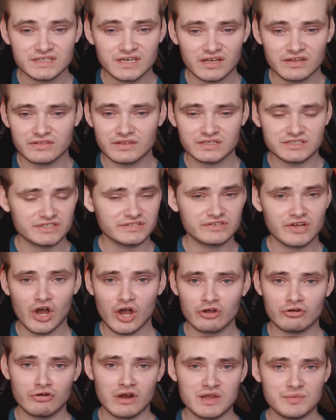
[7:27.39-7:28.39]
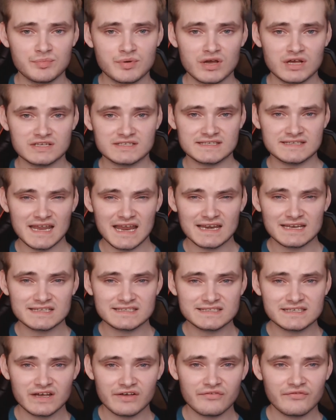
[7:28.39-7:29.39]
I think she's got a great
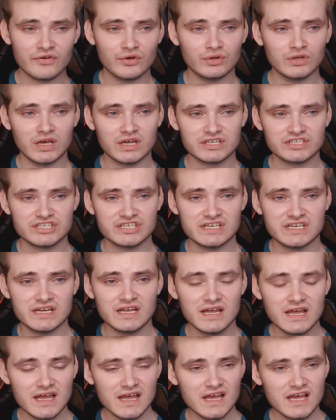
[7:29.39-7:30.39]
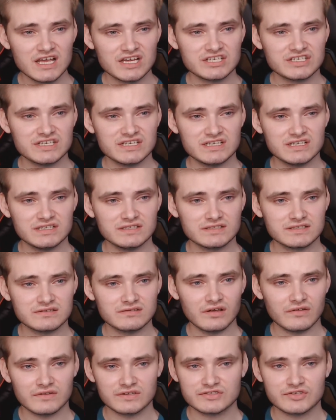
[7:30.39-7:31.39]
personality. I feel like she's
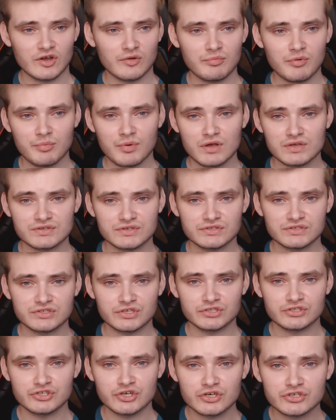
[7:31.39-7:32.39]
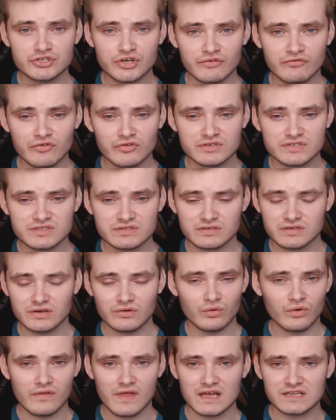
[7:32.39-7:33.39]
not the type of person to judge others and
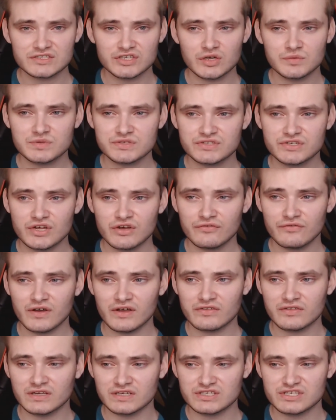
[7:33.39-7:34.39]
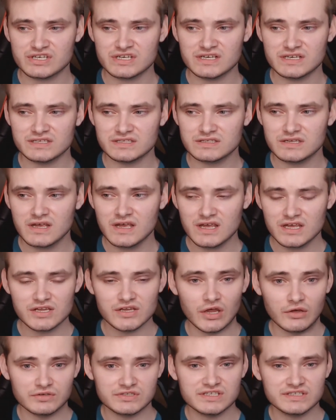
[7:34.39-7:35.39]
all that type of stuff. I think she's, you
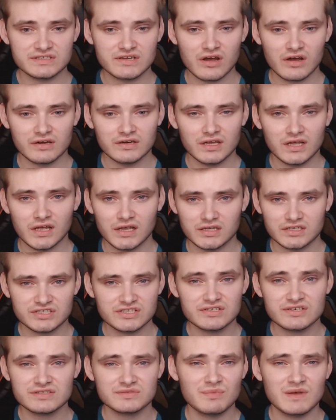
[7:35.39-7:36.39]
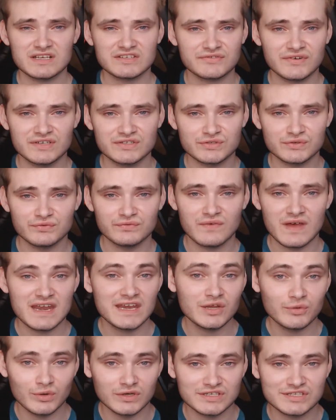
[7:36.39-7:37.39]
know, she just makes friends with
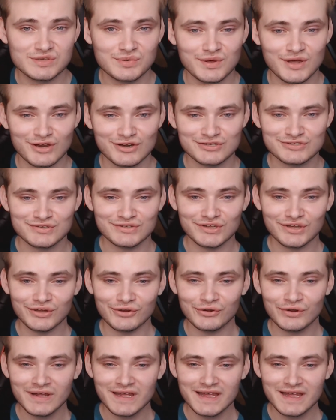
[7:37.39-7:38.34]
anyone, to be honest with you.